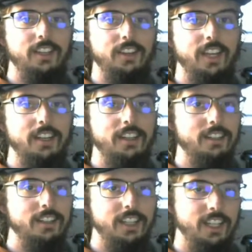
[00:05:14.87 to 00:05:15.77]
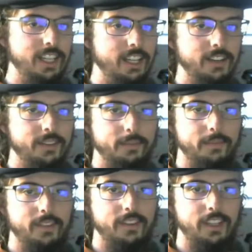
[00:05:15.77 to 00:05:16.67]
You'll get to see
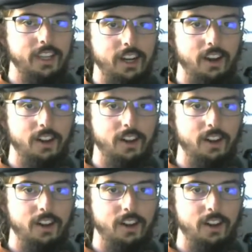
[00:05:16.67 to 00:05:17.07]
it